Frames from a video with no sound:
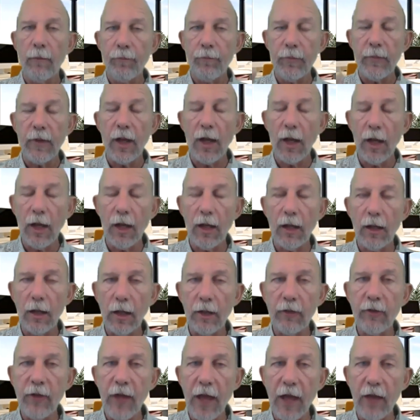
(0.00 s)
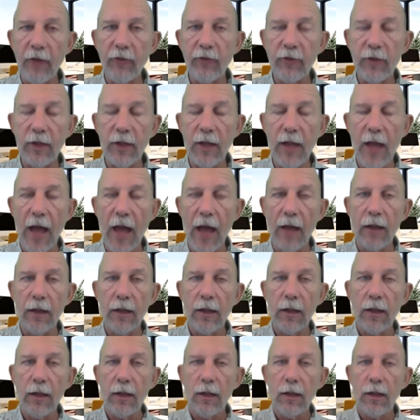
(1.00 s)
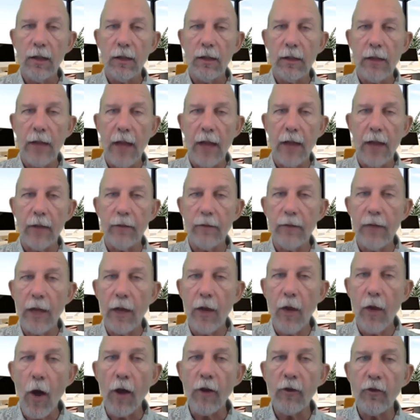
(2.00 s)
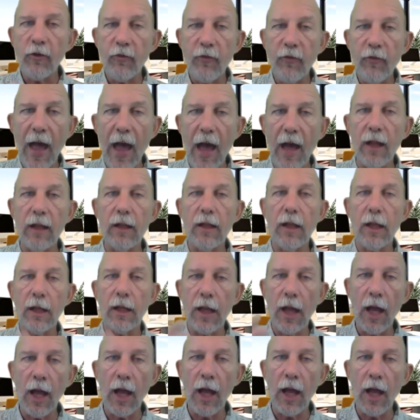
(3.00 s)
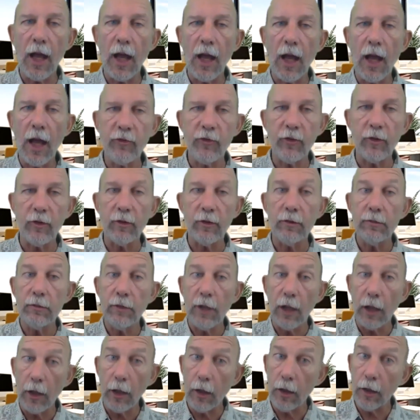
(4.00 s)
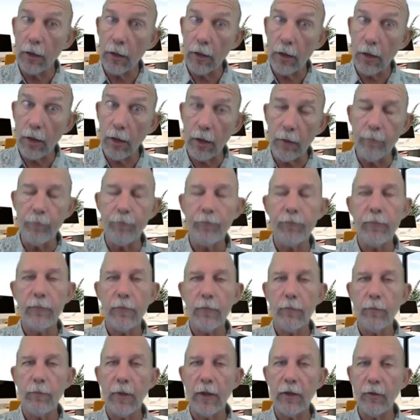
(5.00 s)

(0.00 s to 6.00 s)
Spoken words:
attest to that they lost fat, they gained muscle, they look good. But